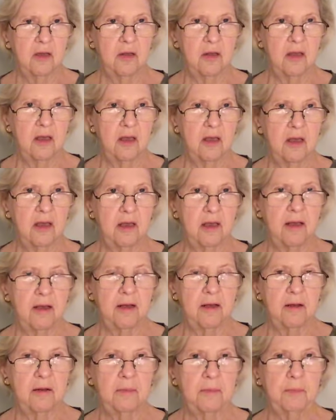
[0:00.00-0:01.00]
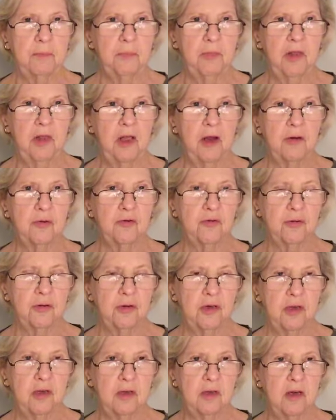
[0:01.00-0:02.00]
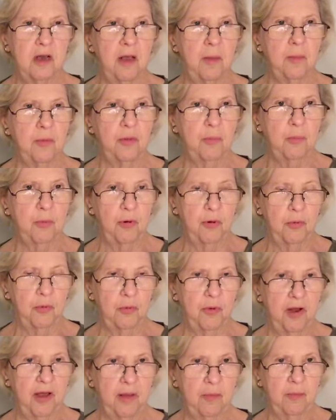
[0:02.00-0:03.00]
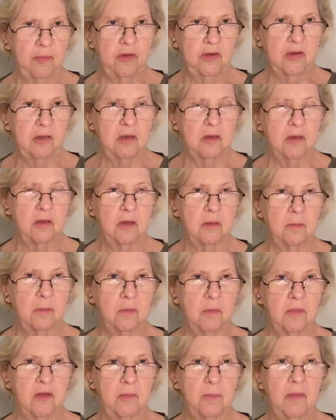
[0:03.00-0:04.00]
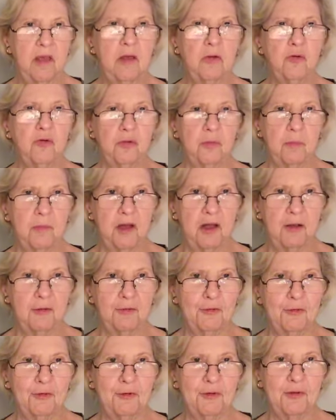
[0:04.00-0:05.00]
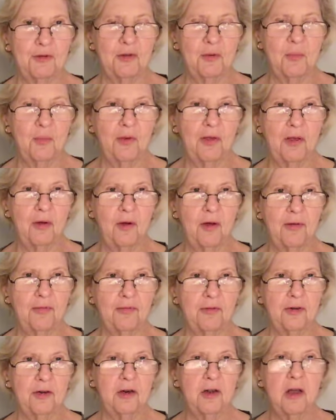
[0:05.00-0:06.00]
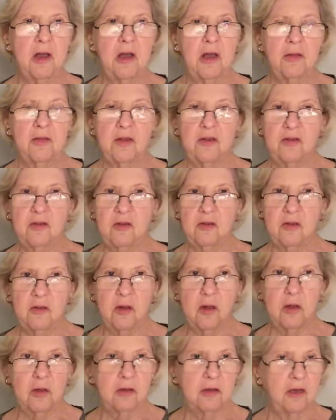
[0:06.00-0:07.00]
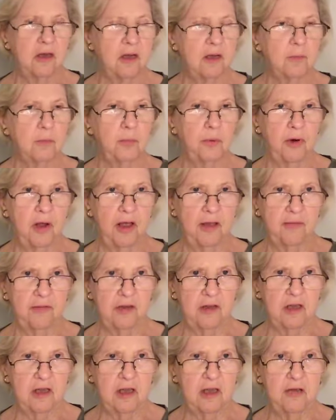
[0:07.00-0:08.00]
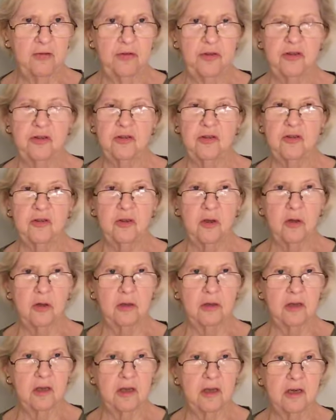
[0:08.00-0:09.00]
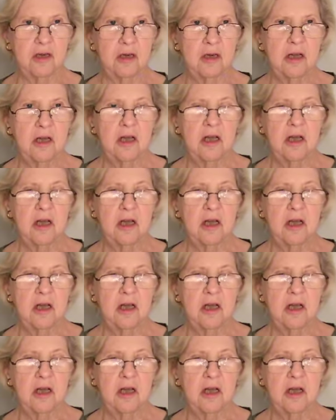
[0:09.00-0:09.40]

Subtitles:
the larger in-depth programs, the major modules that we offer. This is all done privately. This is all done